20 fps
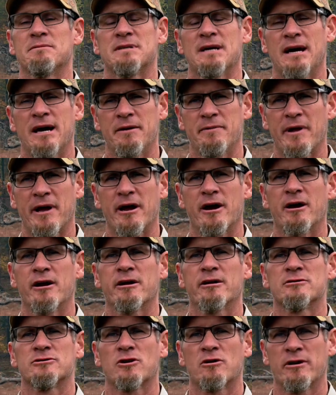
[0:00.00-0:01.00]
time the
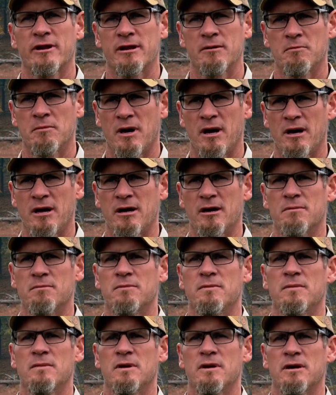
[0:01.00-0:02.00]
area started getting bought up.
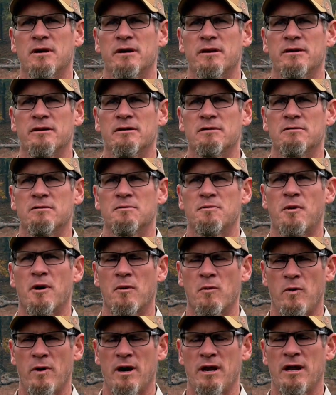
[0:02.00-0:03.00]
The
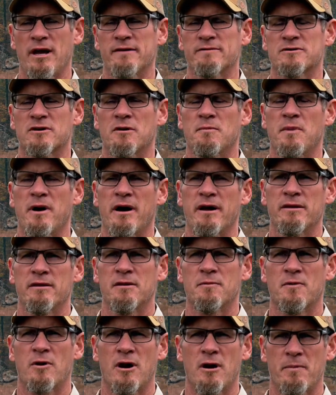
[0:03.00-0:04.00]
Department of Wildlife started buying
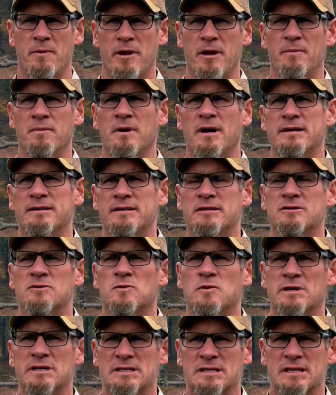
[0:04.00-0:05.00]
the property up in
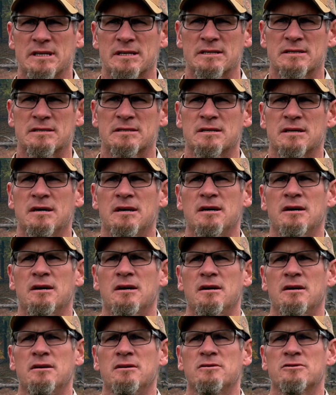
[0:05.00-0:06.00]
1926.
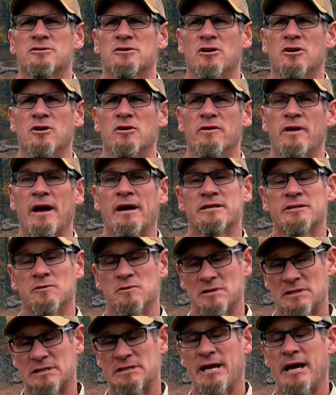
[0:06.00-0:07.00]
So it actually
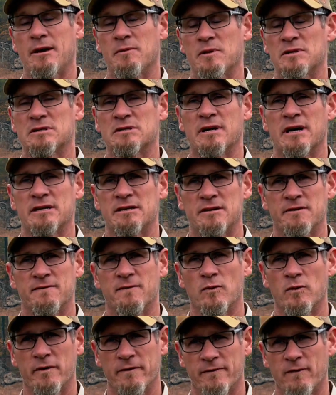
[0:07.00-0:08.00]
was established in
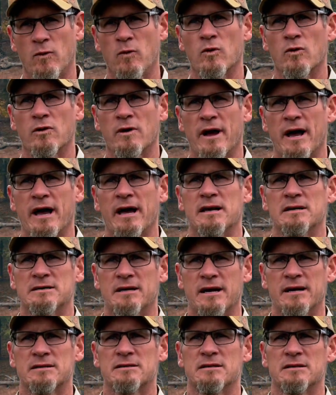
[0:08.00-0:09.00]
1944 as
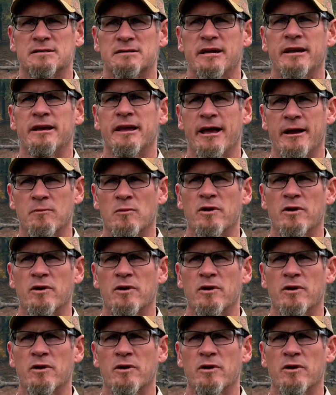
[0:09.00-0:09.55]
actually a state game